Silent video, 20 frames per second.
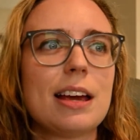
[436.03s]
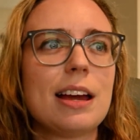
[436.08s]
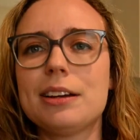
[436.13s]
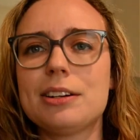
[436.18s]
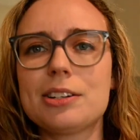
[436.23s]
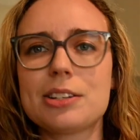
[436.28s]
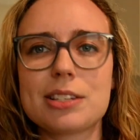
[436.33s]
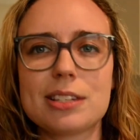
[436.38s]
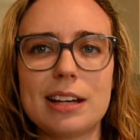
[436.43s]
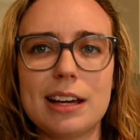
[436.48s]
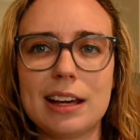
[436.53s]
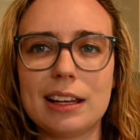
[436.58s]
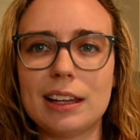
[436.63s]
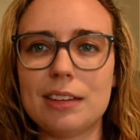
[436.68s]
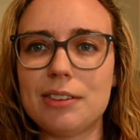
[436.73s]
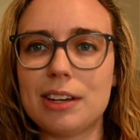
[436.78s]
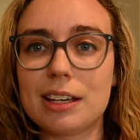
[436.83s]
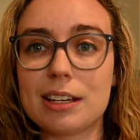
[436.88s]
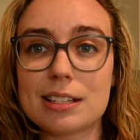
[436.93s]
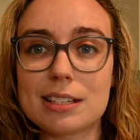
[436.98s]
I understand
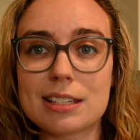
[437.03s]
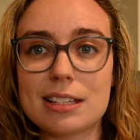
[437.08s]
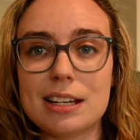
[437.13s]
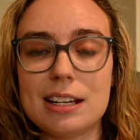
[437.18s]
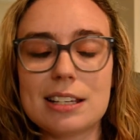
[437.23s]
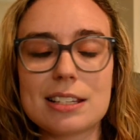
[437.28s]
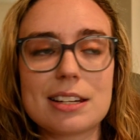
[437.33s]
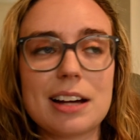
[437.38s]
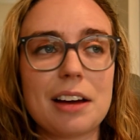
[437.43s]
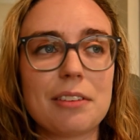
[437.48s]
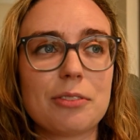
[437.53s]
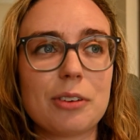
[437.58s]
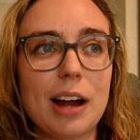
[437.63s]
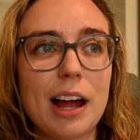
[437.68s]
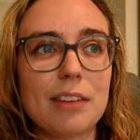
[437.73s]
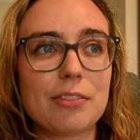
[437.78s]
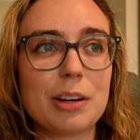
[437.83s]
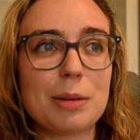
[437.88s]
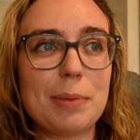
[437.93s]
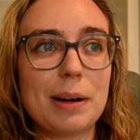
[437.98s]
living in a city is not for
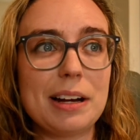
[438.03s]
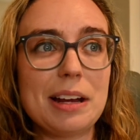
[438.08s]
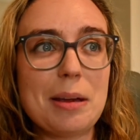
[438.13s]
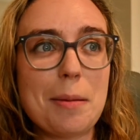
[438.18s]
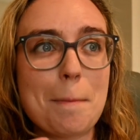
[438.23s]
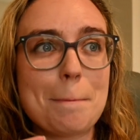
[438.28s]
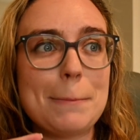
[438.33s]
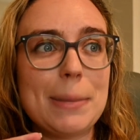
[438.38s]
everybody,